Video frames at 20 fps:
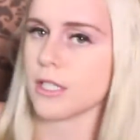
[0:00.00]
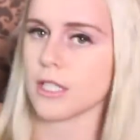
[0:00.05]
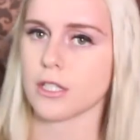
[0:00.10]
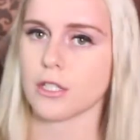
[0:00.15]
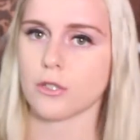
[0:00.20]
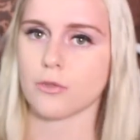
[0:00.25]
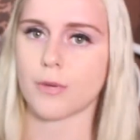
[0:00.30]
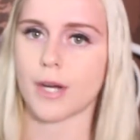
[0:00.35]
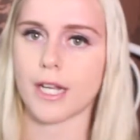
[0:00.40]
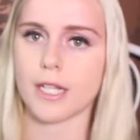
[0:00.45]
like
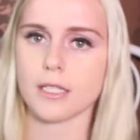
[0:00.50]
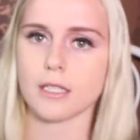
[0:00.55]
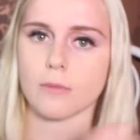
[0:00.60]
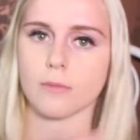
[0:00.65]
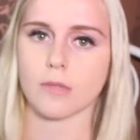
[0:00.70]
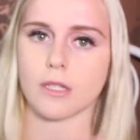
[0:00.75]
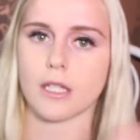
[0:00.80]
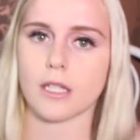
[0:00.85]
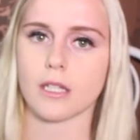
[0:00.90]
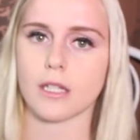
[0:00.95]
they're
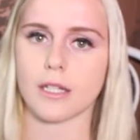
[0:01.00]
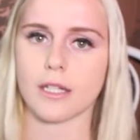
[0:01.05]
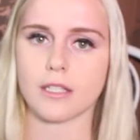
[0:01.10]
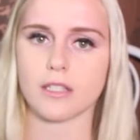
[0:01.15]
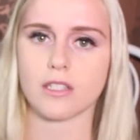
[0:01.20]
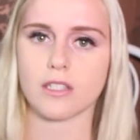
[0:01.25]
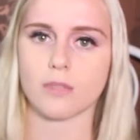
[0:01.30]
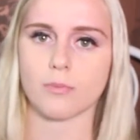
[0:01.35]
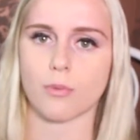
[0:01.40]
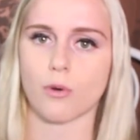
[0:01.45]
randomly like
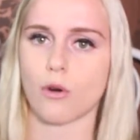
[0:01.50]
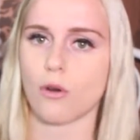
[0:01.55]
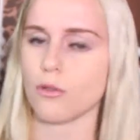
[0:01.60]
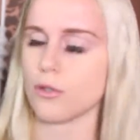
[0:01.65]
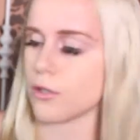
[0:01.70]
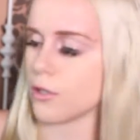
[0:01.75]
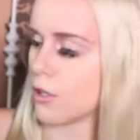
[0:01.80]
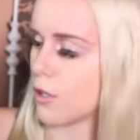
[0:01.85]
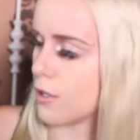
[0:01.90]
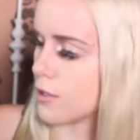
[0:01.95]
sprawled
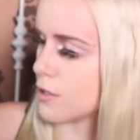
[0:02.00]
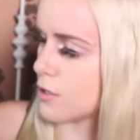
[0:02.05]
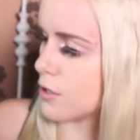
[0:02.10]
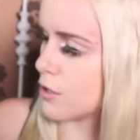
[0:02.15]
across